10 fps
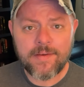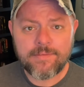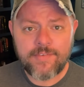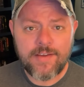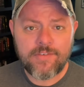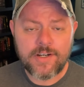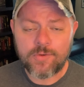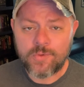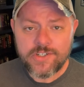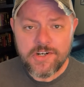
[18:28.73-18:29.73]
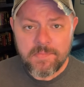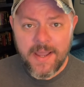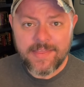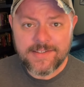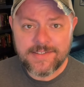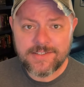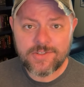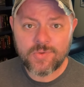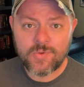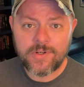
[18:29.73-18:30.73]
favorite Richard Matheson
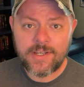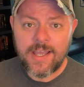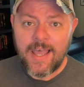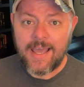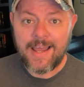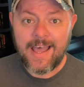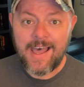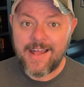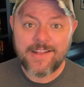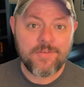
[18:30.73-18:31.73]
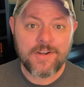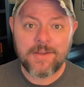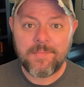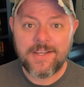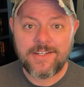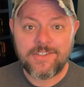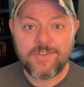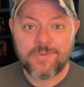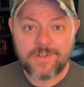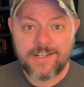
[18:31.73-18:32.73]
story and I highly recommend
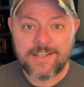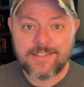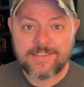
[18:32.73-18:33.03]
you read it.